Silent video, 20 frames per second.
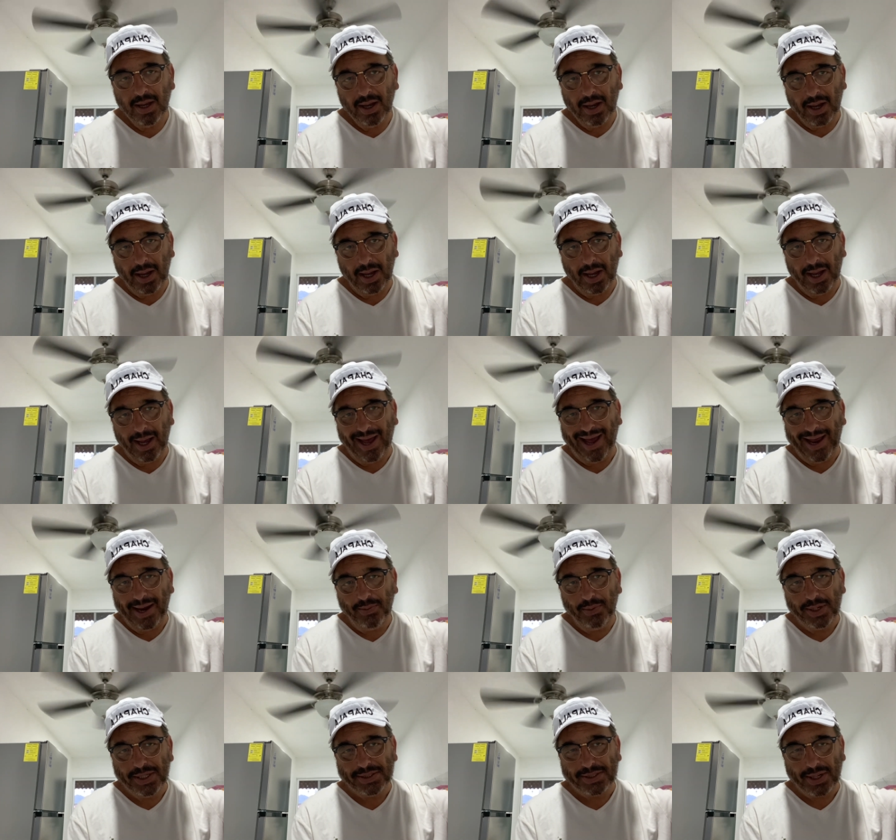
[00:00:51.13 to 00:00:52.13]
I
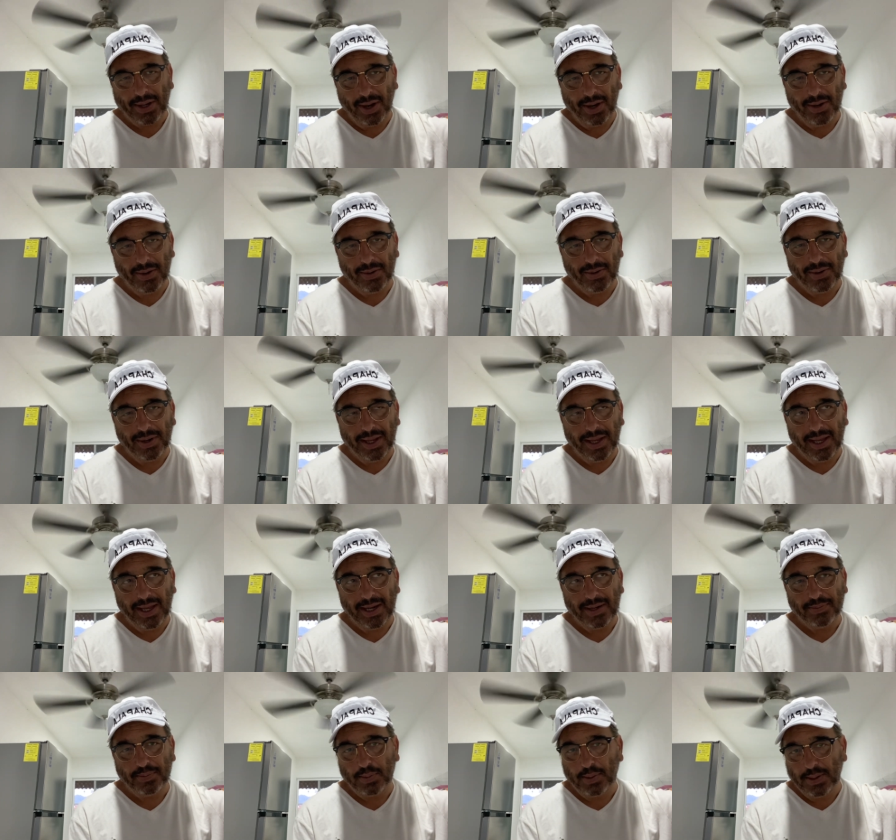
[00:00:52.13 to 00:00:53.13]
retired
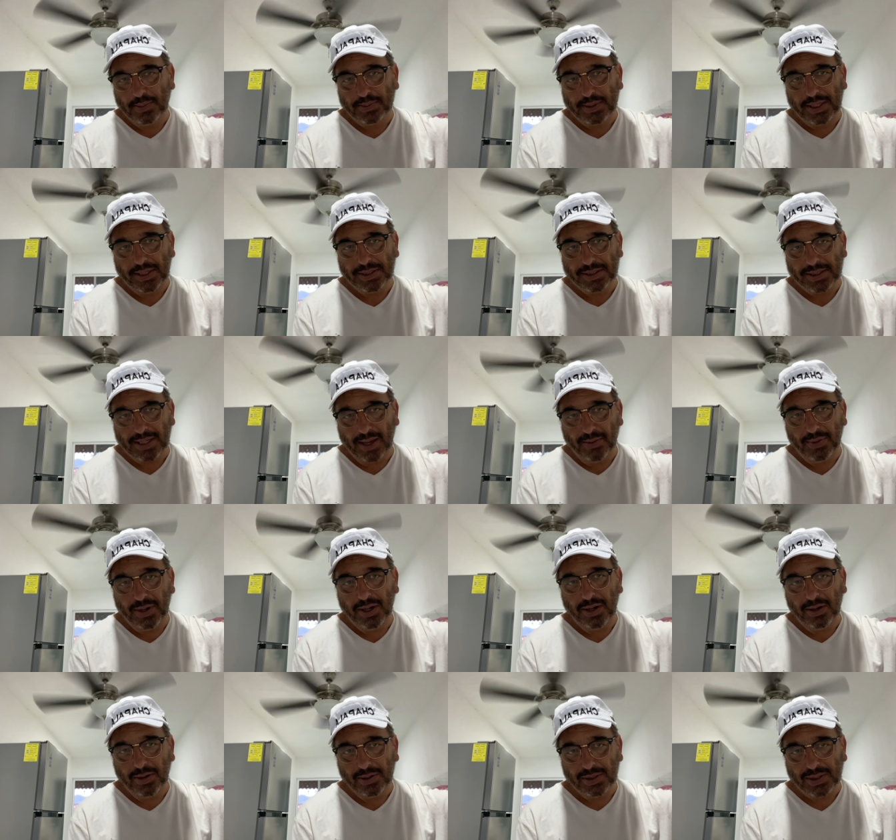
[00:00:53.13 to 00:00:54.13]
at
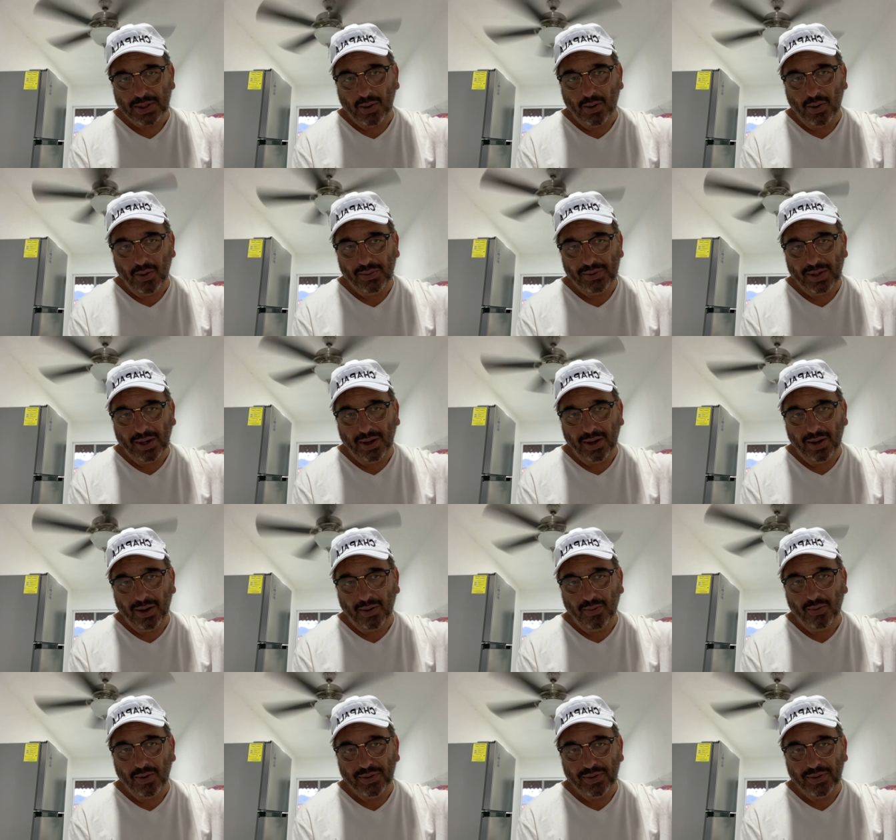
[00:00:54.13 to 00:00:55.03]
57 years old